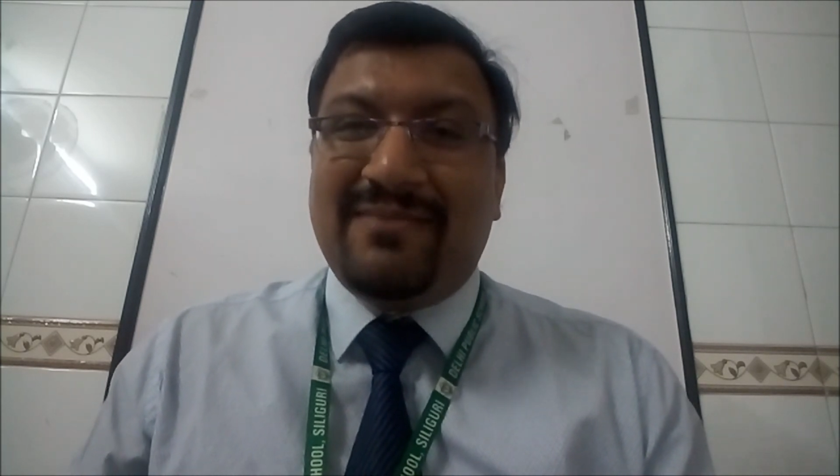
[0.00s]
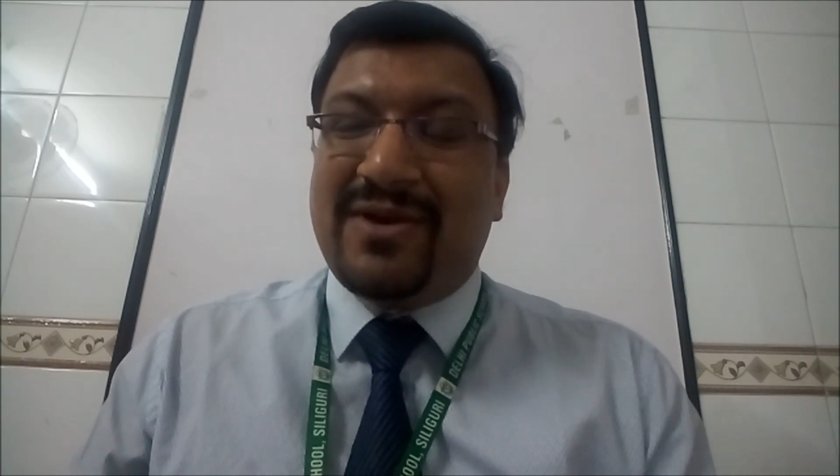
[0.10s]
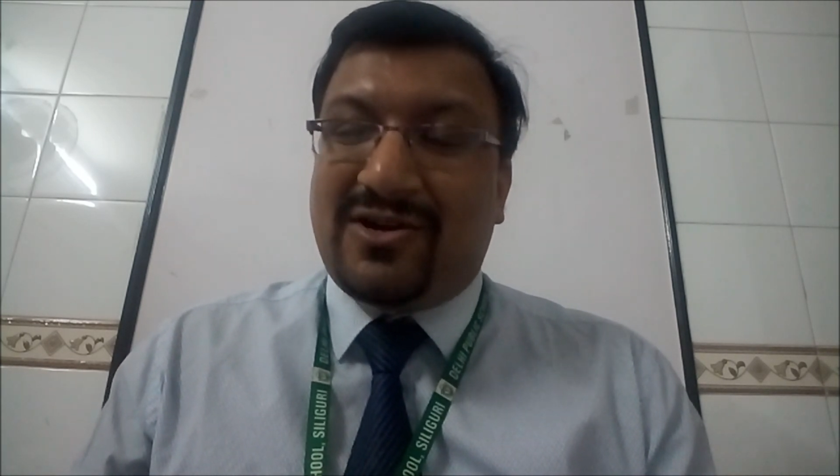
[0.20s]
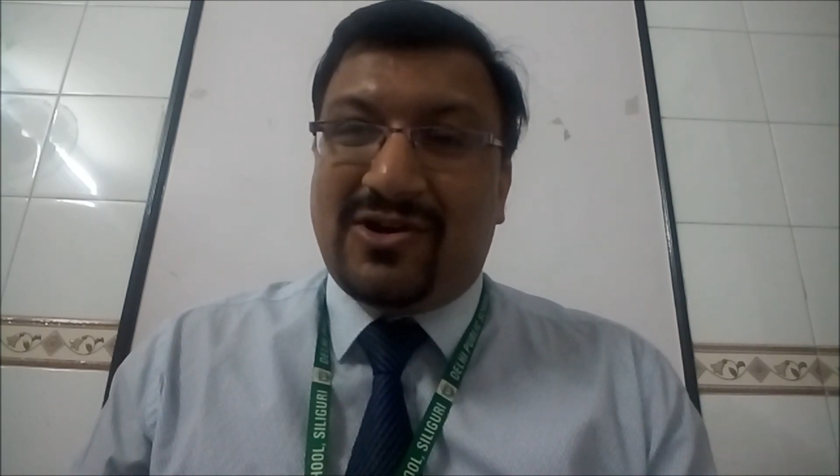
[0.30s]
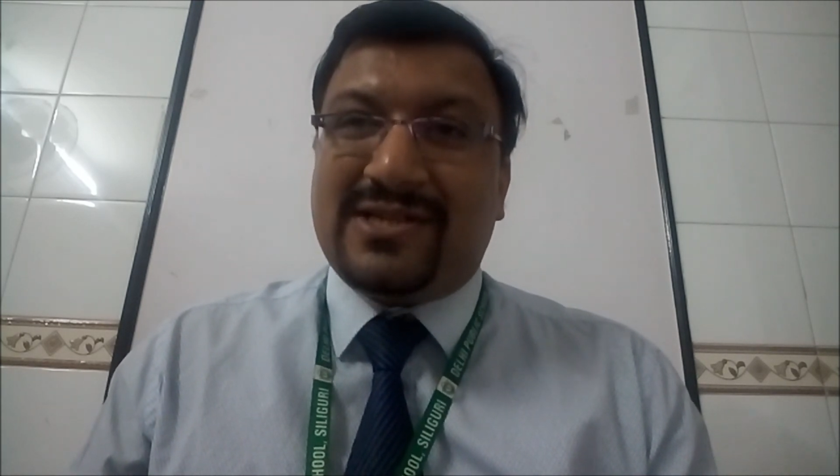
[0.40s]

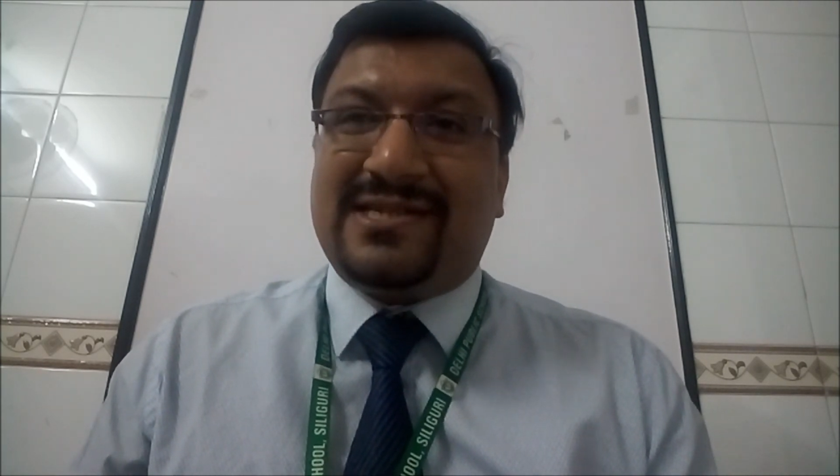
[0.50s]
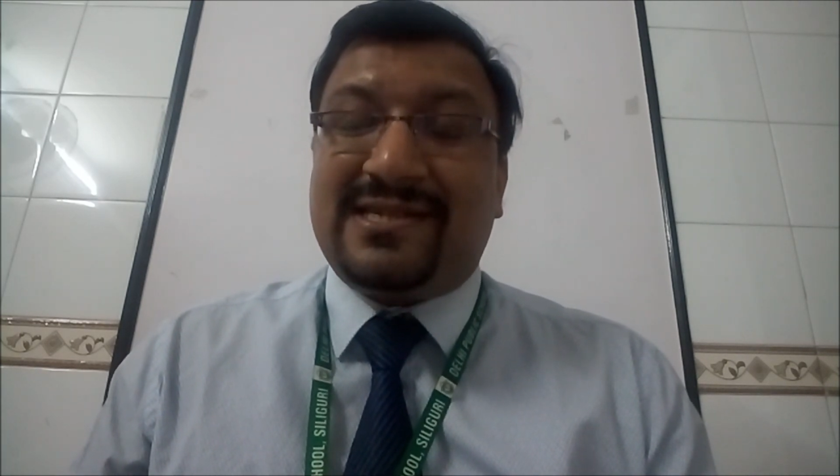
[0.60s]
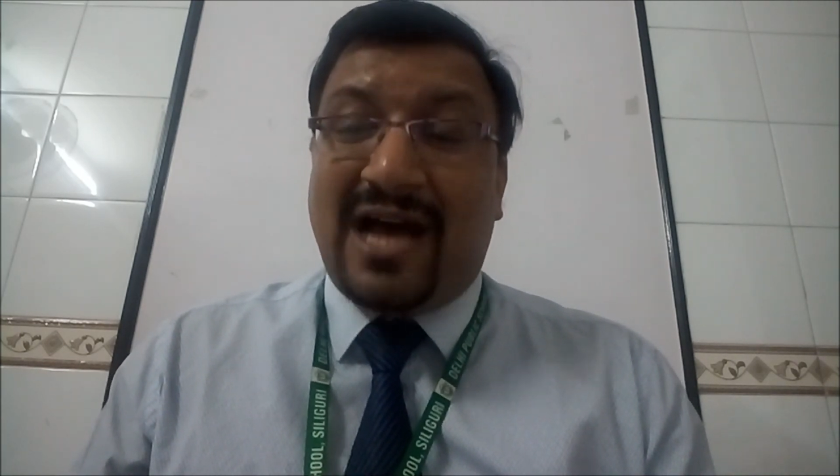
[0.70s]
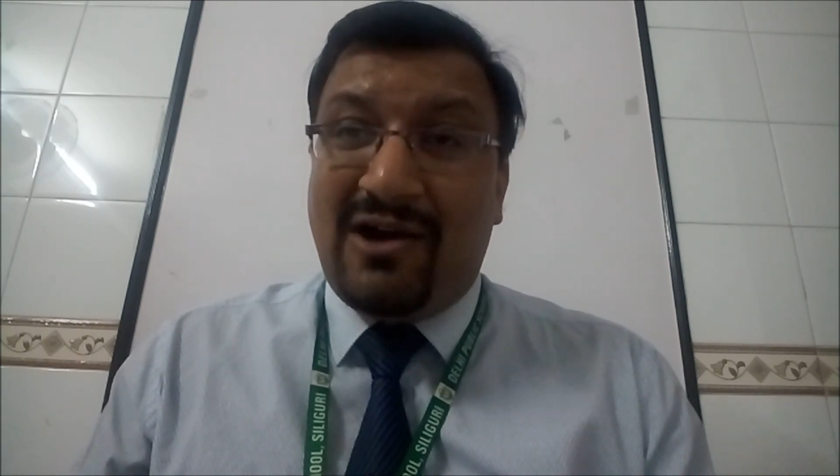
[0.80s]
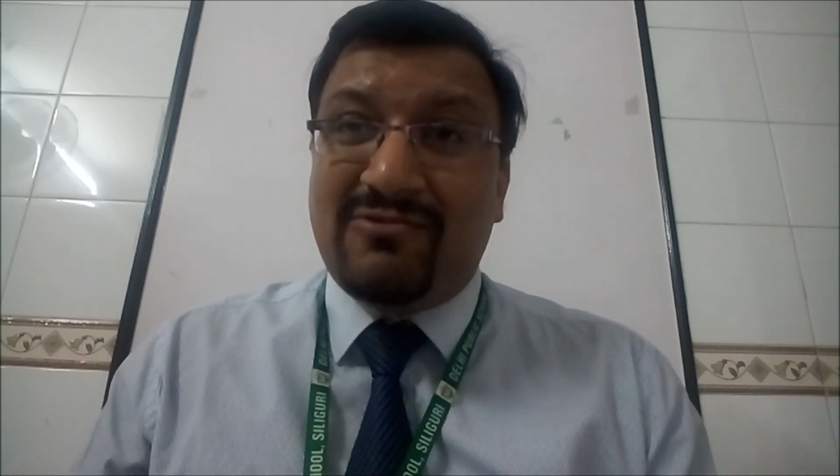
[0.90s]

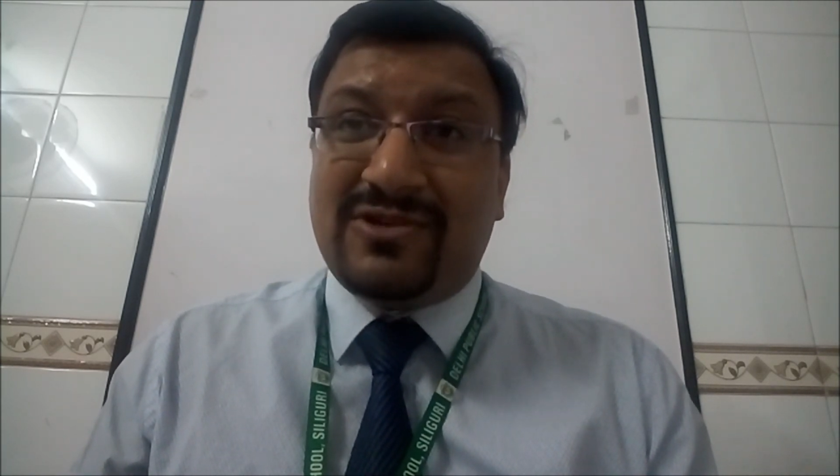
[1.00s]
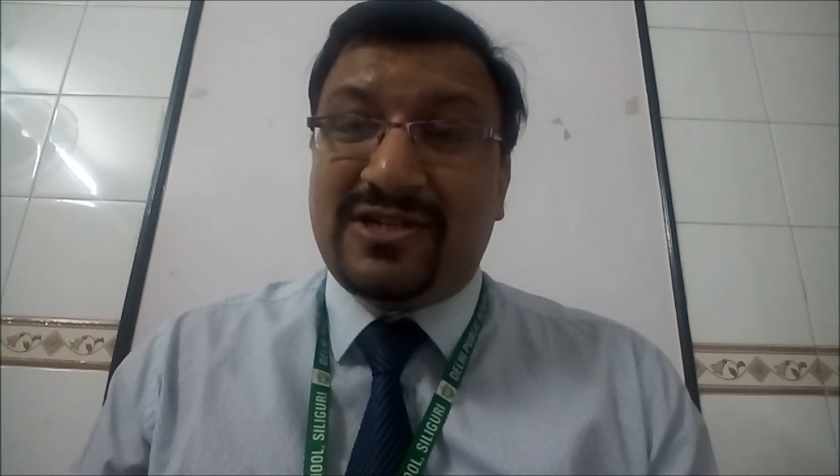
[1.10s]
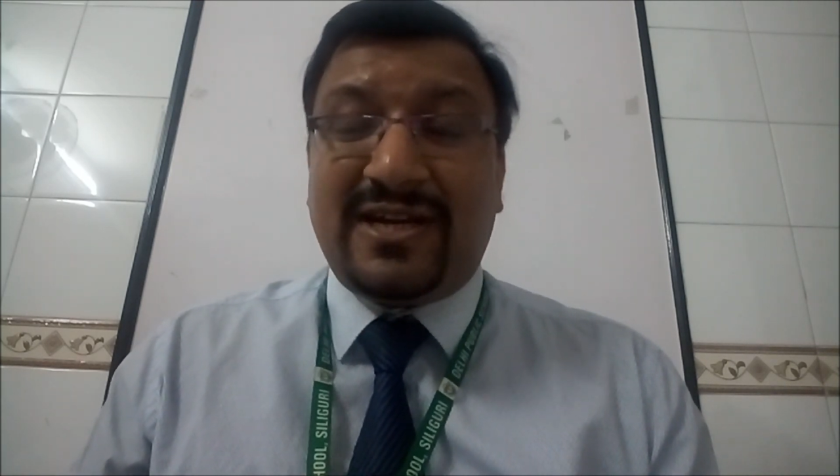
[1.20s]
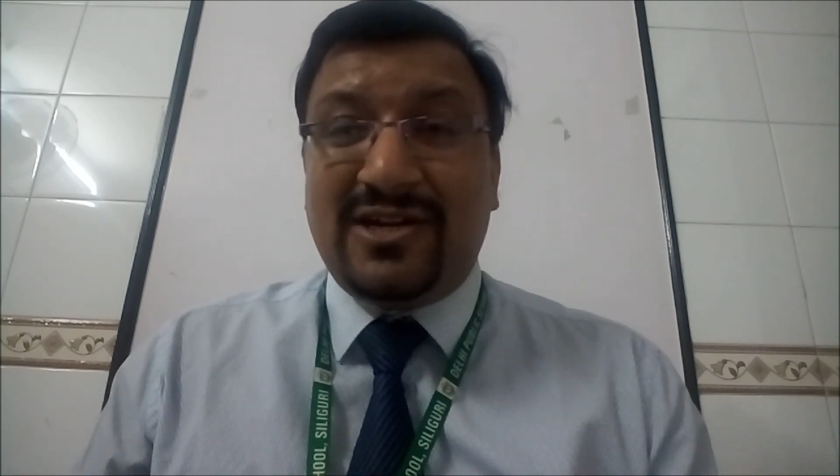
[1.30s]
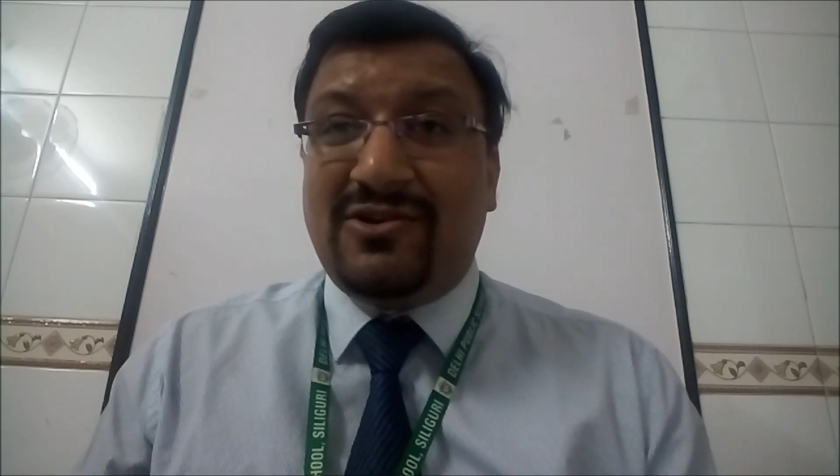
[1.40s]
because
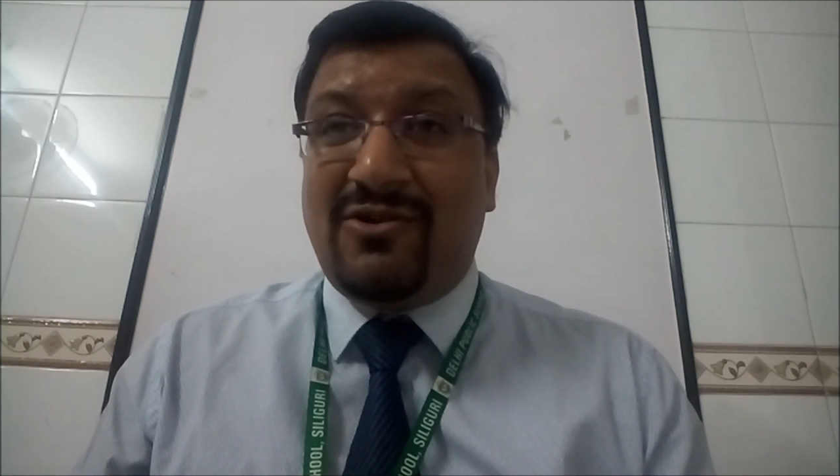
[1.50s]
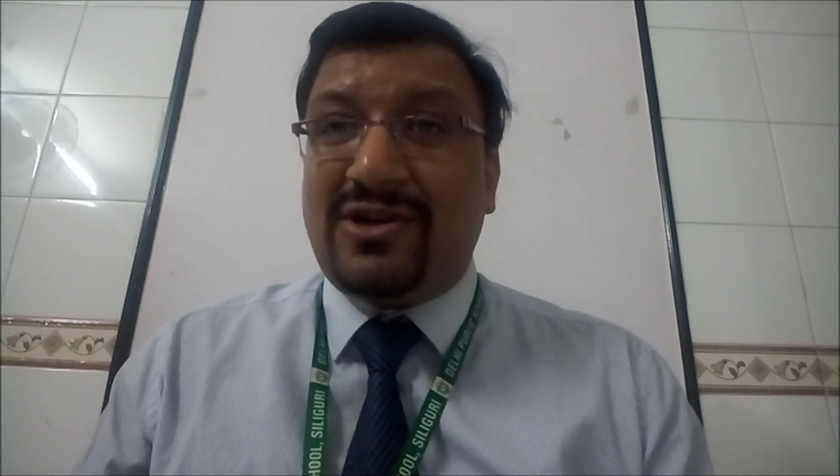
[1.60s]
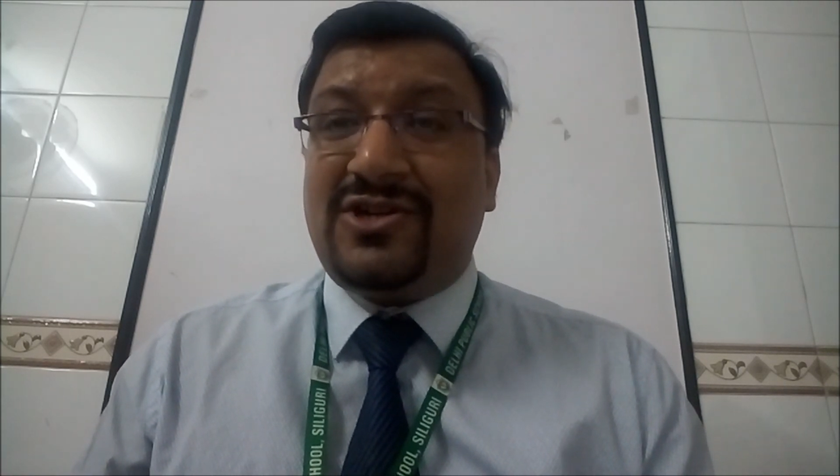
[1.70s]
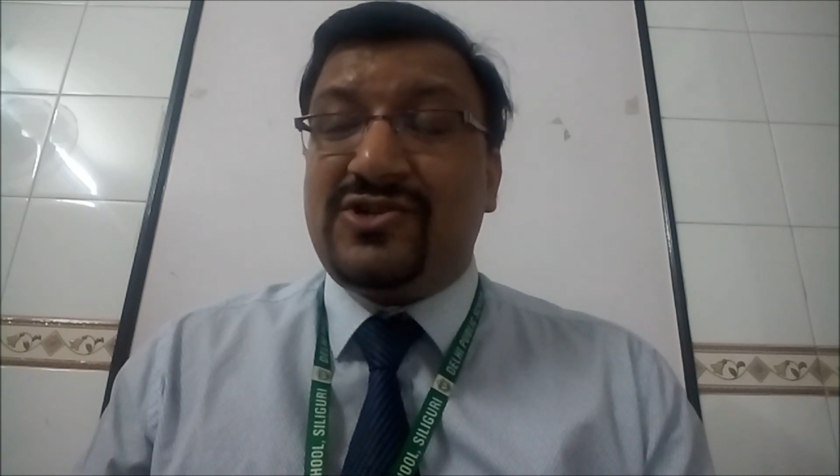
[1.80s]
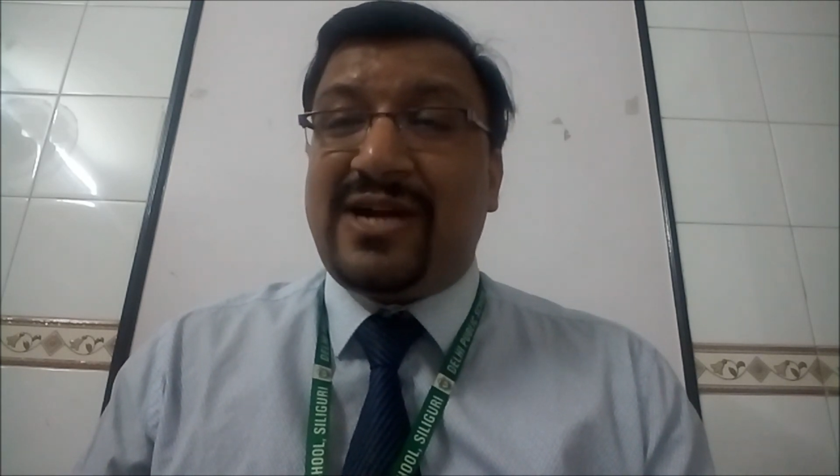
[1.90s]
sound cannot